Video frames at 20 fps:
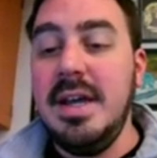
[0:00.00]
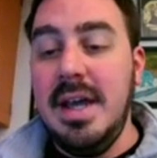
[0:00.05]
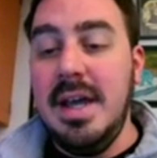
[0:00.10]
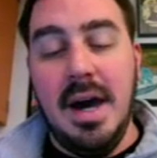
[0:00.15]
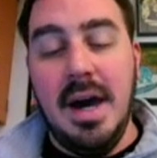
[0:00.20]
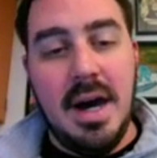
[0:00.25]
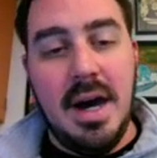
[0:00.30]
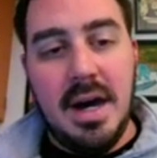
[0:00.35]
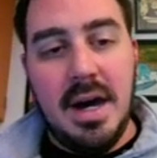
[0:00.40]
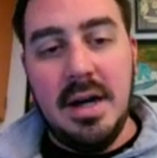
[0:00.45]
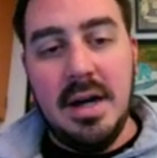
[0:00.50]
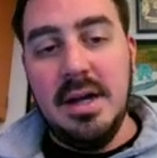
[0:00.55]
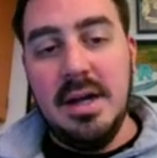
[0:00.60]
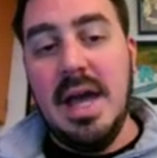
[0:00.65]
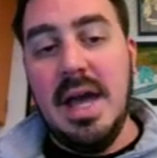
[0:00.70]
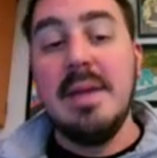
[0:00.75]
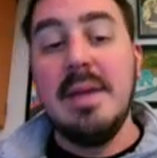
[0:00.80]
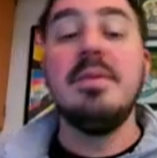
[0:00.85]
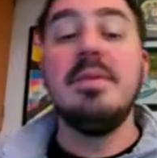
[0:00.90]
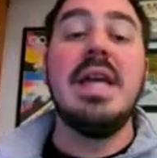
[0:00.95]

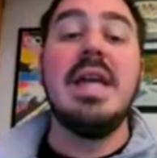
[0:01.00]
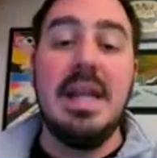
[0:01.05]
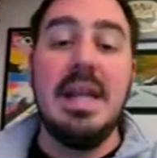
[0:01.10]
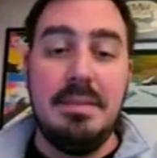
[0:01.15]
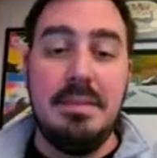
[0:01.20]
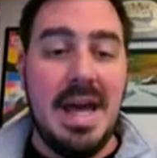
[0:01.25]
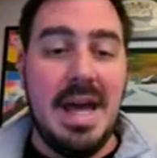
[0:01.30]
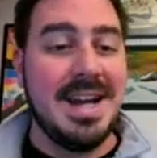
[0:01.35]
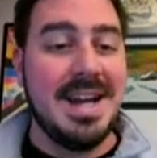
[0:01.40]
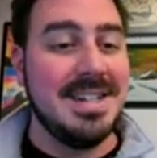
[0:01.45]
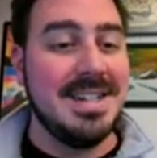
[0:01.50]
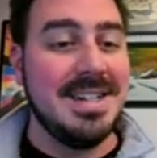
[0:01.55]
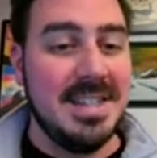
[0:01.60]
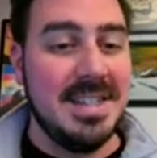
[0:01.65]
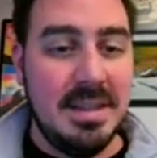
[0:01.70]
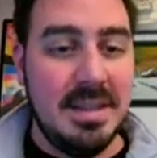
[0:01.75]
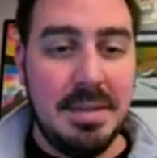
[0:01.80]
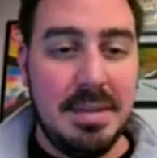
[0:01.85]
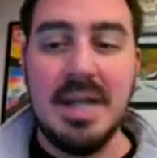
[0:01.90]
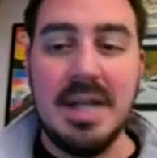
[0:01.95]
and getting back onto
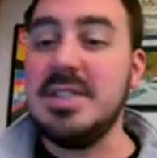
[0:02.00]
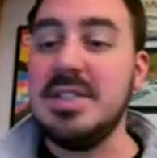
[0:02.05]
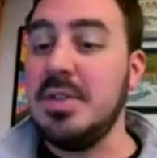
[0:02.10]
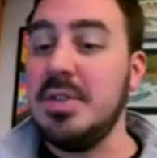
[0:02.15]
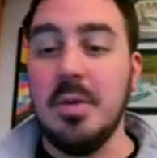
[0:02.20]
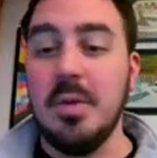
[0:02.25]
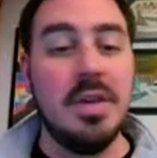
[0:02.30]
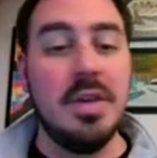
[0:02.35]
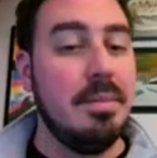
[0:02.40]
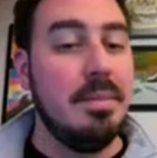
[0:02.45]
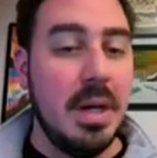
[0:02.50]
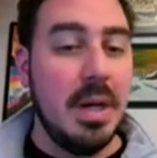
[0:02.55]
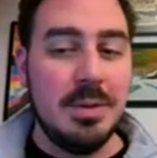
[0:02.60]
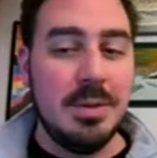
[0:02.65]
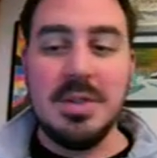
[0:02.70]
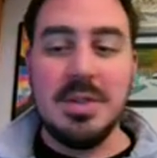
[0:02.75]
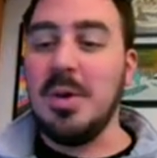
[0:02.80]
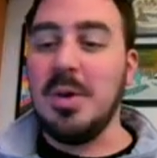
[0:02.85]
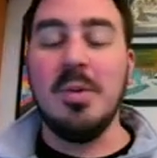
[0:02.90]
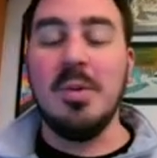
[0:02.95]
the bus or the
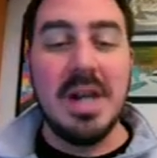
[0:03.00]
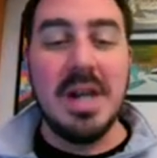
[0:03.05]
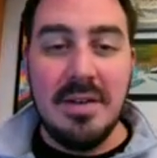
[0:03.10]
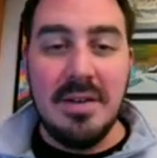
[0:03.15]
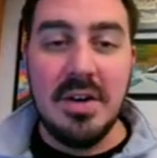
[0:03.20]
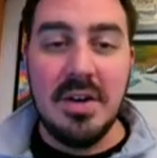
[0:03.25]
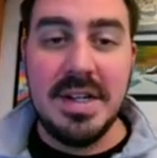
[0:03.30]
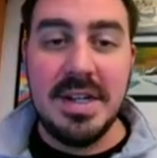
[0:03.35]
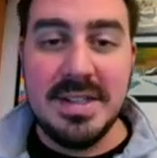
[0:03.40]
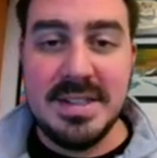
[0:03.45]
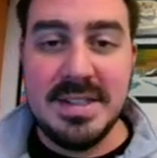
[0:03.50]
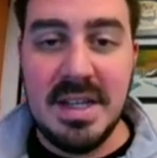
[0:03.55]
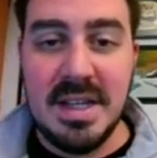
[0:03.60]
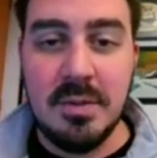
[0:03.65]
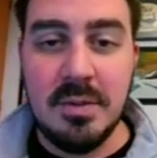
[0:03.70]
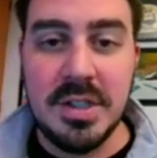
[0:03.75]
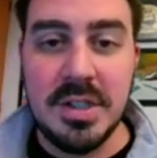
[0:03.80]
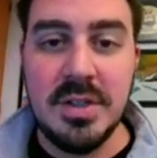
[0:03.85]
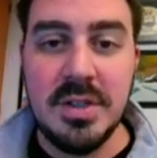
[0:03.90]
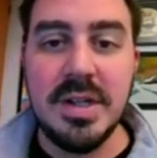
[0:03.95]
boat or whatever it is that
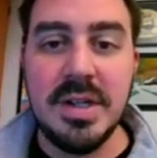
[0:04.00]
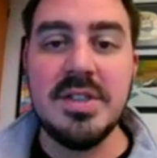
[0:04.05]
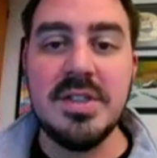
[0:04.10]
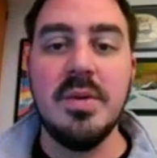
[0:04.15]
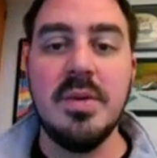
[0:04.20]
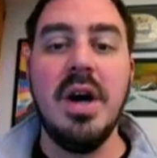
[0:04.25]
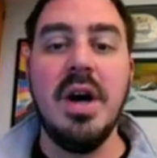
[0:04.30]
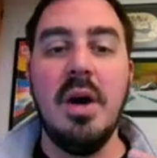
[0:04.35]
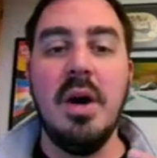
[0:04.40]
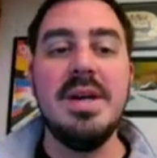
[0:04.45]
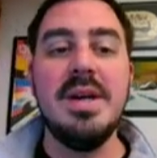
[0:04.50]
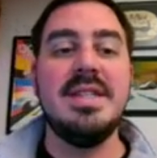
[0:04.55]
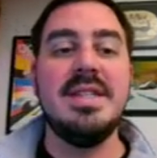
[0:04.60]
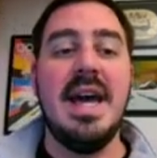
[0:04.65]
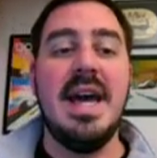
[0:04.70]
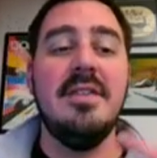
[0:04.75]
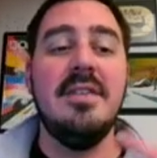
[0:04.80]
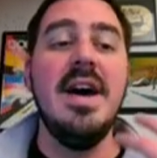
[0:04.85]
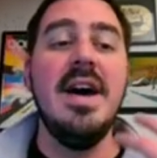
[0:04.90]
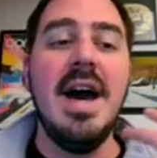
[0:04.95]
we're doing. So we always
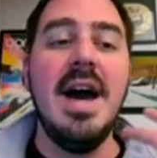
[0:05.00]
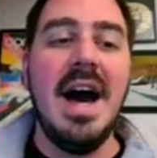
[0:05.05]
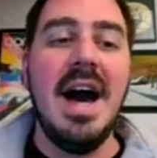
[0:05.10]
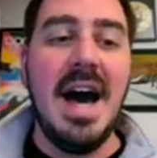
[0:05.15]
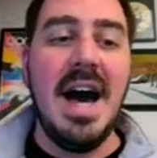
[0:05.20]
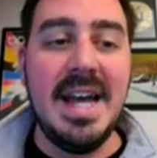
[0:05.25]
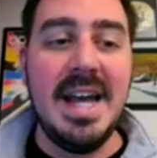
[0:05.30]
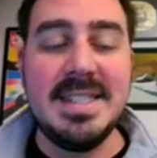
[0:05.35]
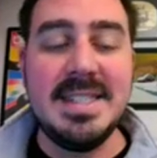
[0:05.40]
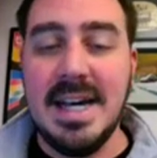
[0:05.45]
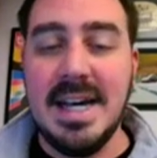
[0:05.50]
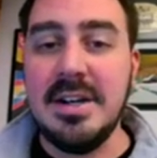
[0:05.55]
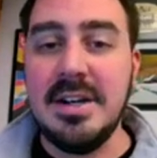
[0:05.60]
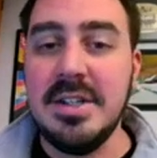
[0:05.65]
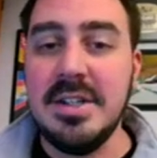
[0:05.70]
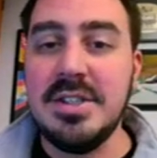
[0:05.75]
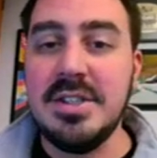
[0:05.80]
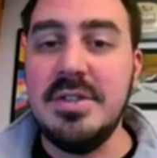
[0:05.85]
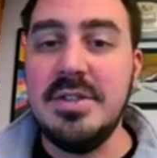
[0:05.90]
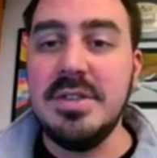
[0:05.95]
have eyes on
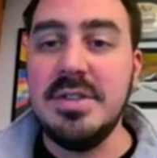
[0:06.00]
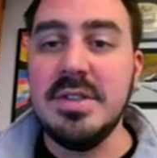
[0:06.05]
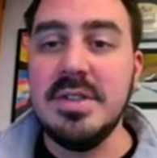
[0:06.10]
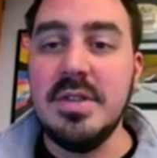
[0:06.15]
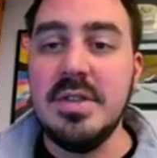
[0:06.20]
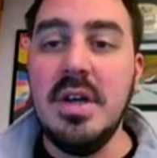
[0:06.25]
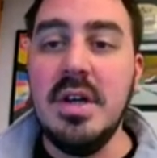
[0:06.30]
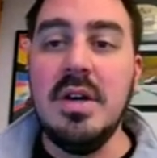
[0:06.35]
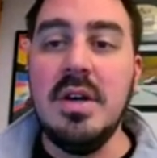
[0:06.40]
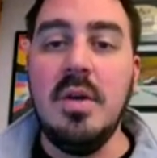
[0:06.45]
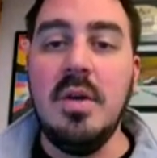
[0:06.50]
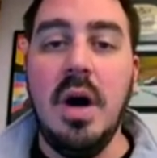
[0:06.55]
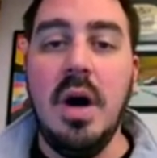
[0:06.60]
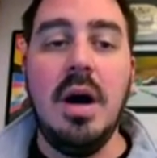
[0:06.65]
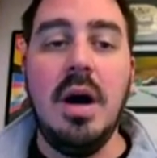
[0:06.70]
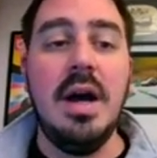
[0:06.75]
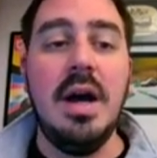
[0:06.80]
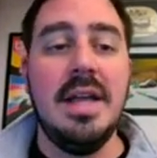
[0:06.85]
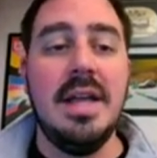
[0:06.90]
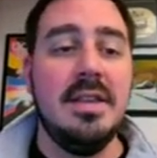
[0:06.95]
our students
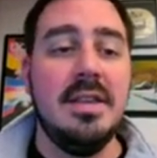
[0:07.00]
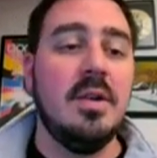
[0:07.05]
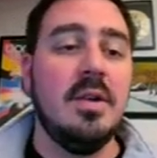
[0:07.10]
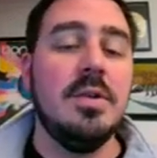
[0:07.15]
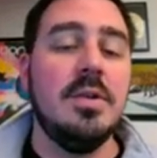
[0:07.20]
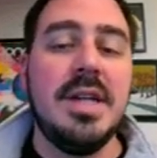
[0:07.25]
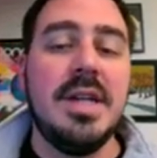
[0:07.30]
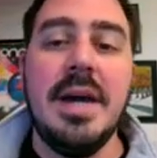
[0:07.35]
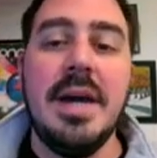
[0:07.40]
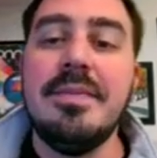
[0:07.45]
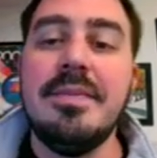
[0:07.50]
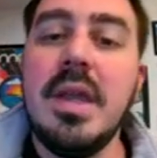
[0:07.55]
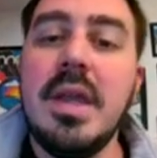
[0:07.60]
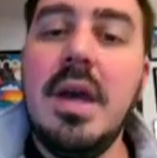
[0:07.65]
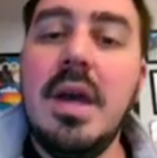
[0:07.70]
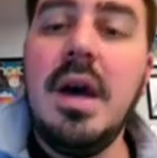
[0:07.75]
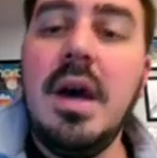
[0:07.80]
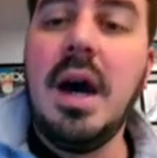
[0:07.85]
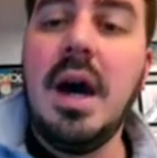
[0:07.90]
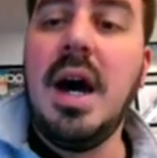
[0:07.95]
at the whole
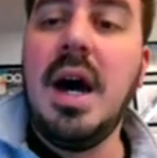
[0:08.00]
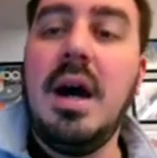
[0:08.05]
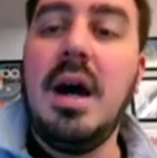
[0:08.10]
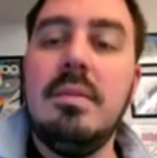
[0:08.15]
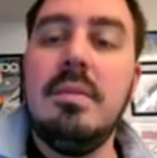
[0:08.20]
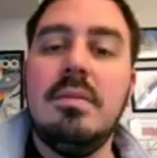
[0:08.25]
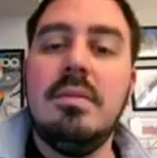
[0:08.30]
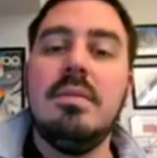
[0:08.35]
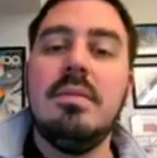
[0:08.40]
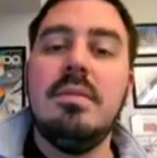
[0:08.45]
time.